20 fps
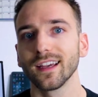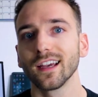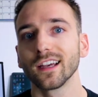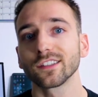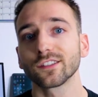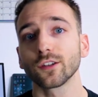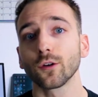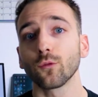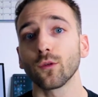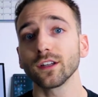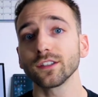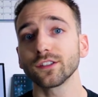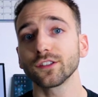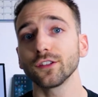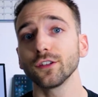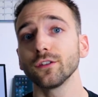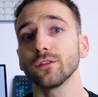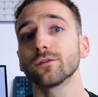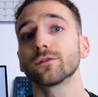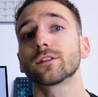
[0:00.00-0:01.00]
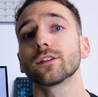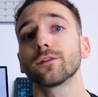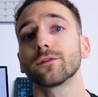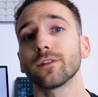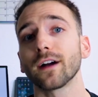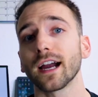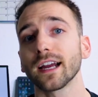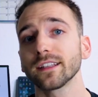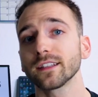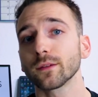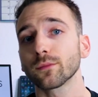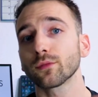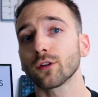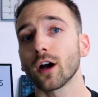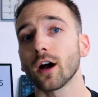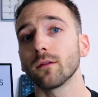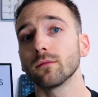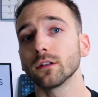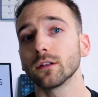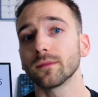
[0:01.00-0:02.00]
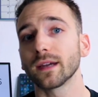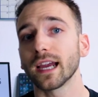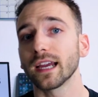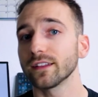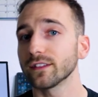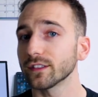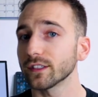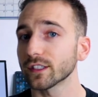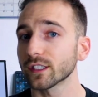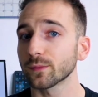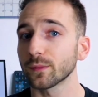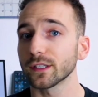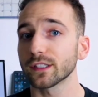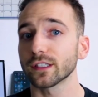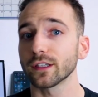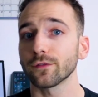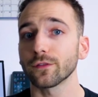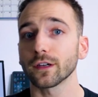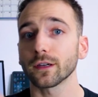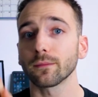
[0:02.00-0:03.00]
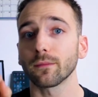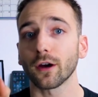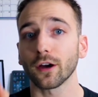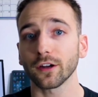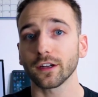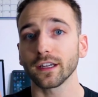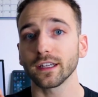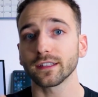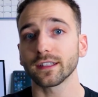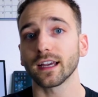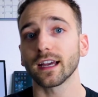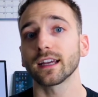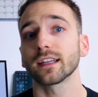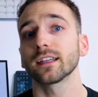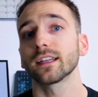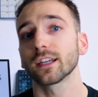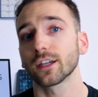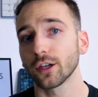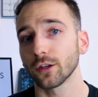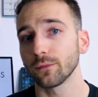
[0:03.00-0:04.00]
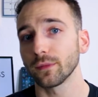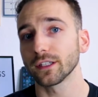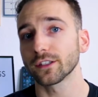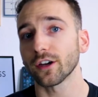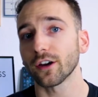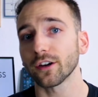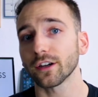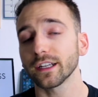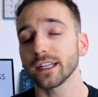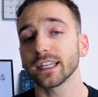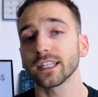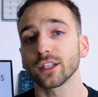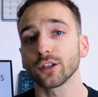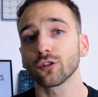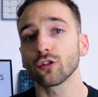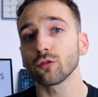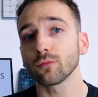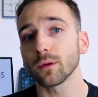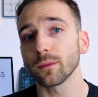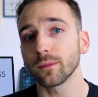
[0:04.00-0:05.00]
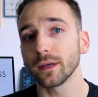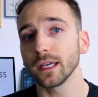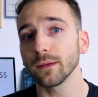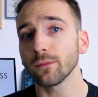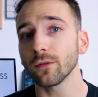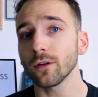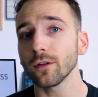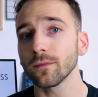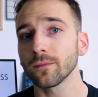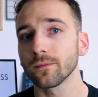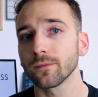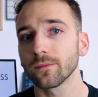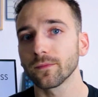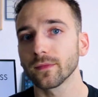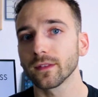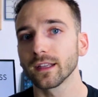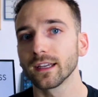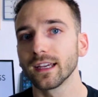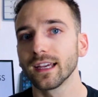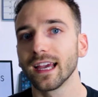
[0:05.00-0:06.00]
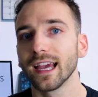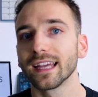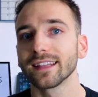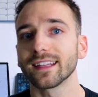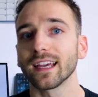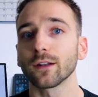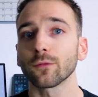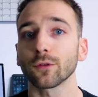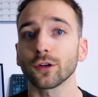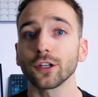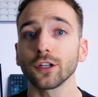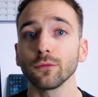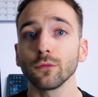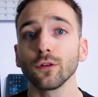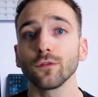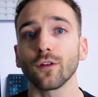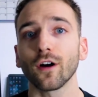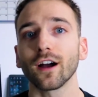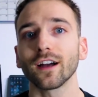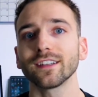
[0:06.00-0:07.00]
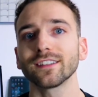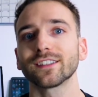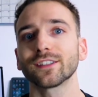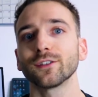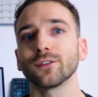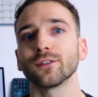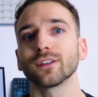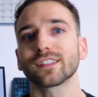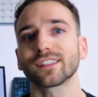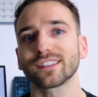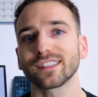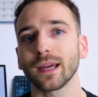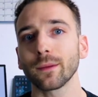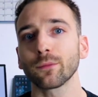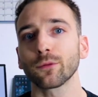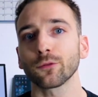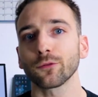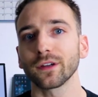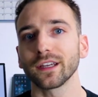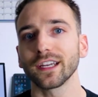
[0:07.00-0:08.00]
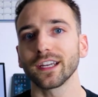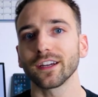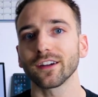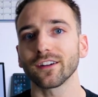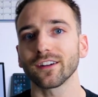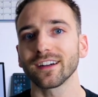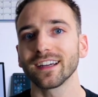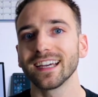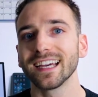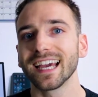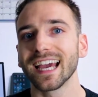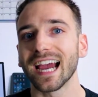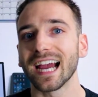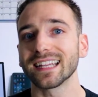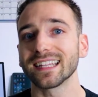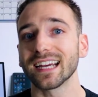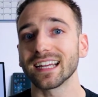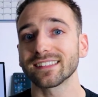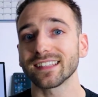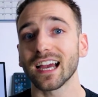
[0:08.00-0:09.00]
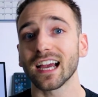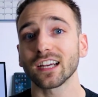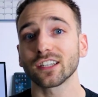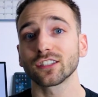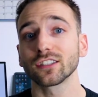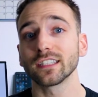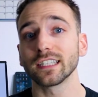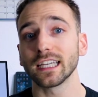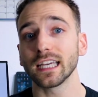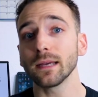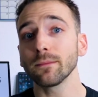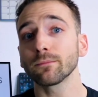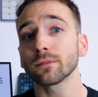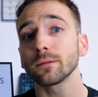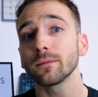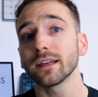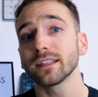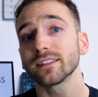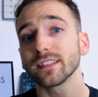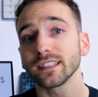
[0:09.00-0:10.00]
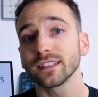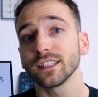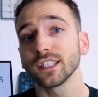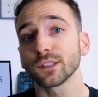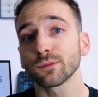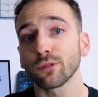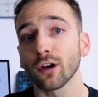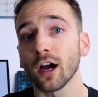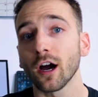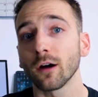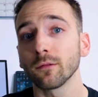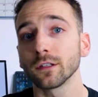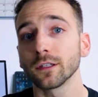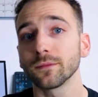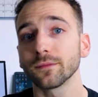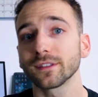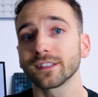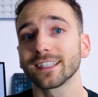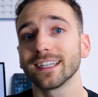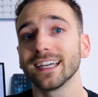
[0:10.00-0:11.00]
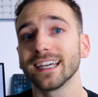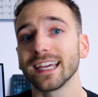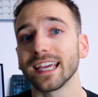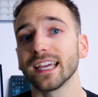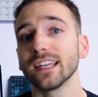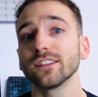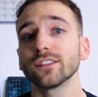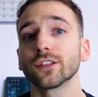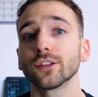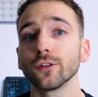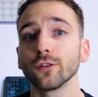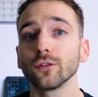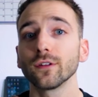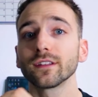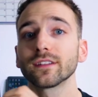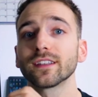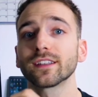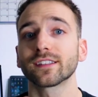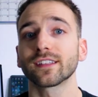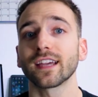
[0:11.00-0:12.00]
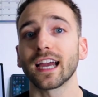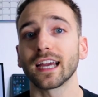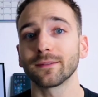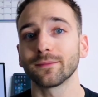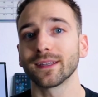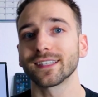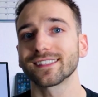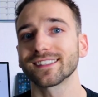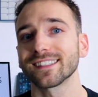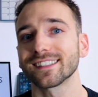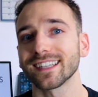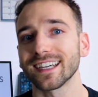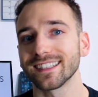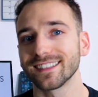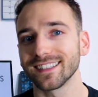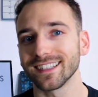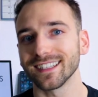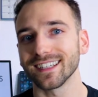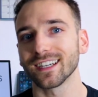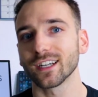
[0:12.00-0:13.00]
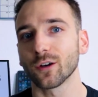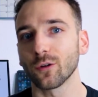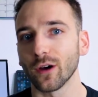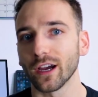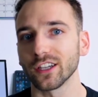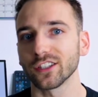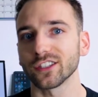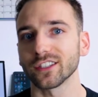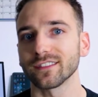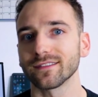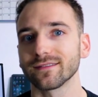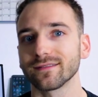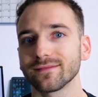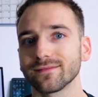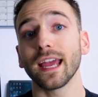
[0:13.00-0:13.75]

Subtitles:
So once you've defined the problem and the specific market that it could be targeting in the group of people, then we're going to move on to step 3 here, and that's actually implementing these problems into the side business idea equation.